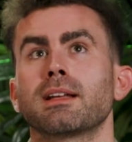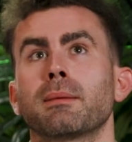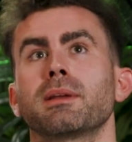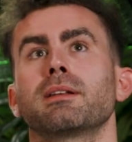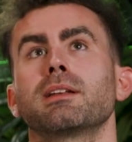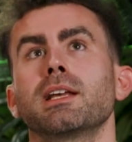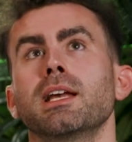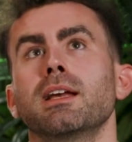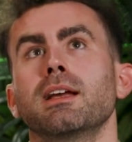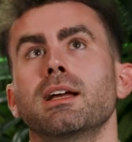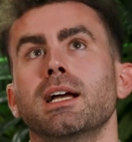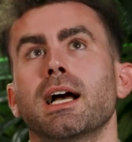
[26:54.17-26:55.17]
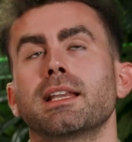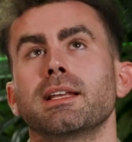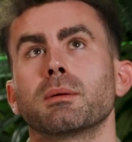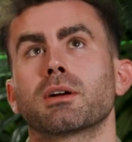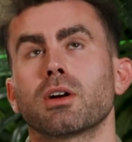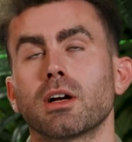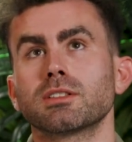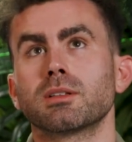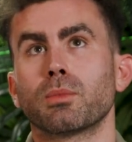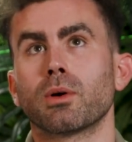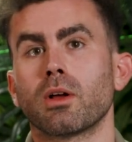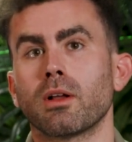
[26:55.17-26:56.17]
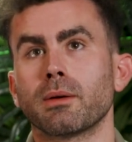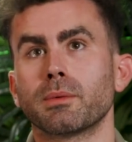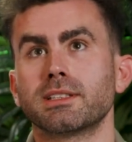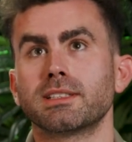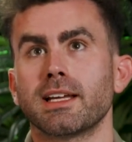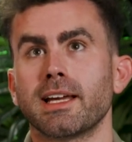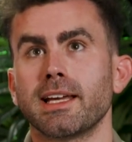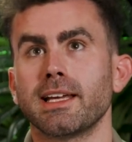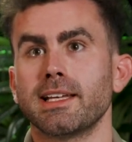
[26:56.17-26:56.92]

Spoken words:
I mean, I think across the board, all I would say